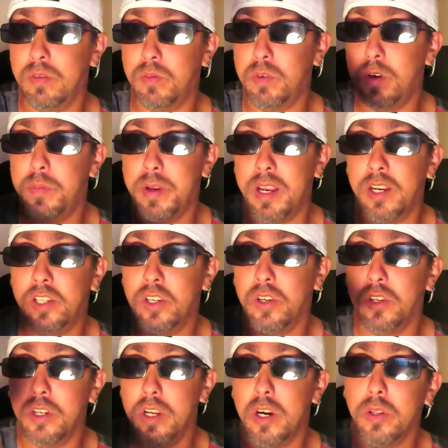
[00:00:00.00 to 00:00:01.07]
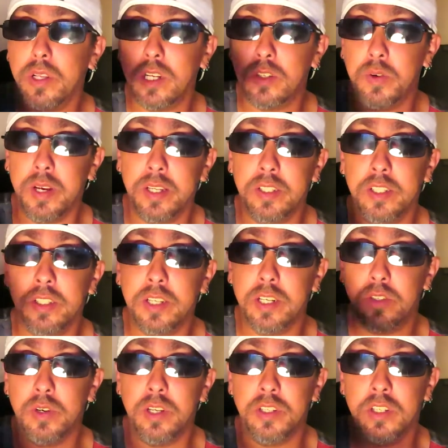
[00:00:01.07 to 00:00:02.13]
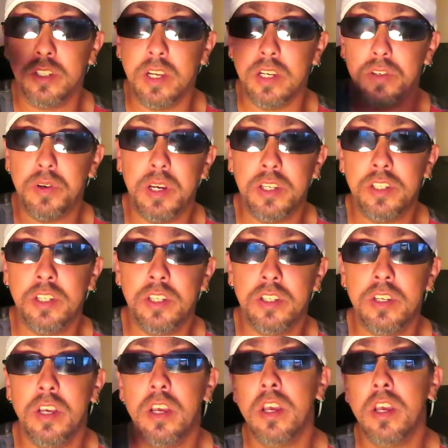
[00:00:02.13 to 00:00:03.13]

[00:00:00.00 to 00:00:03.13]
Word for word: we're being told no that's racist that's racist that's racist